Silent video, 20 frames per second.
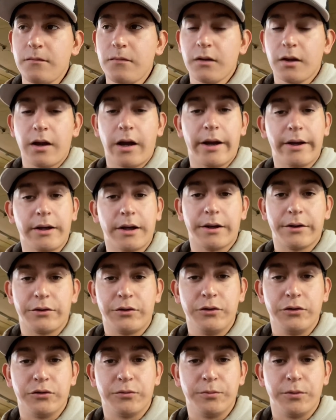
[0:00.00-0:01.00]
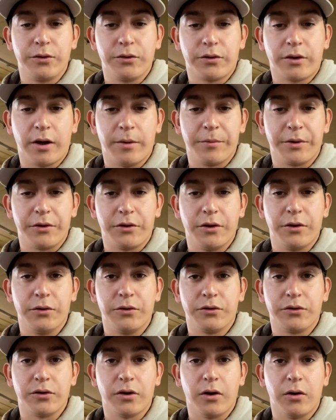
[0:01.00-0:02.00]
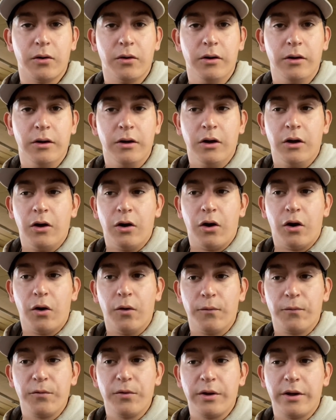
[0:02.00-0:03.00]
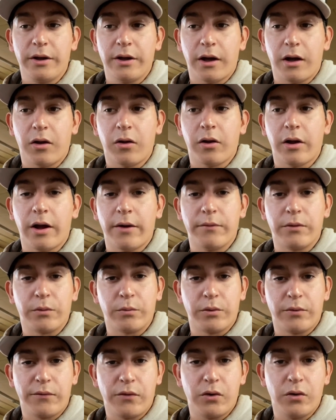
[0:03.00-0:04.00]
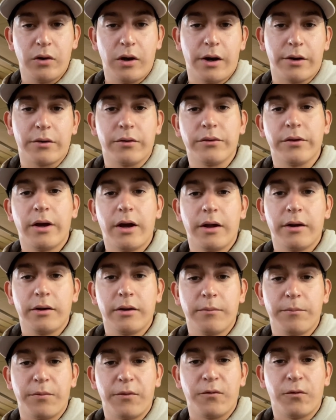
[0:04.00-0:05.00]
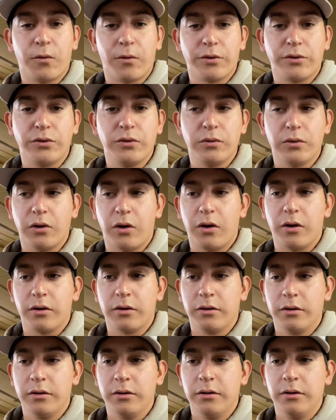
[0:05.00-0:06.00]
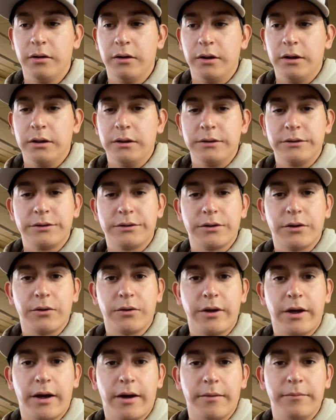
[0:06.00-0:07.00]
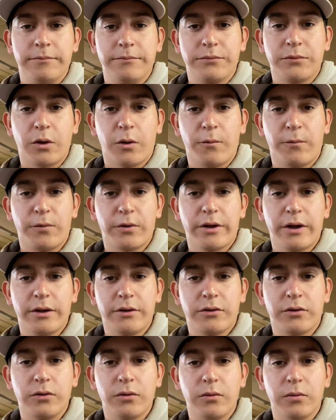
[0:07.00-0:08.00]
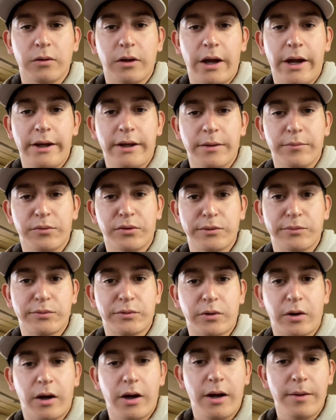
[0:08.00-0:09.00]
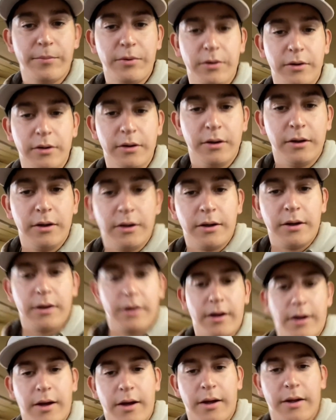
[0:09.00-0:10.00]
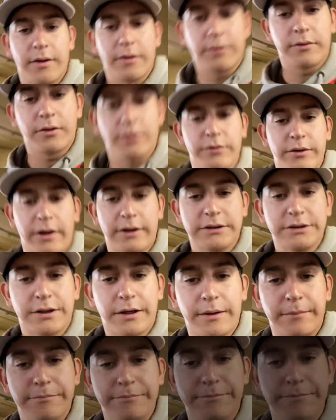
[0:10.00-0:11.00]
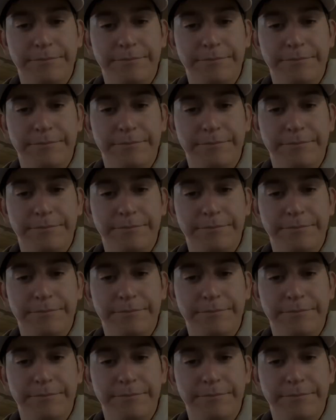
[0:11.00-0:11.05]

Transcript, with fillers: I got a too smooth coming too, so hopefully I'll have a review out on that before too long. So yeah, don't forget to like and subscribe. And until next time.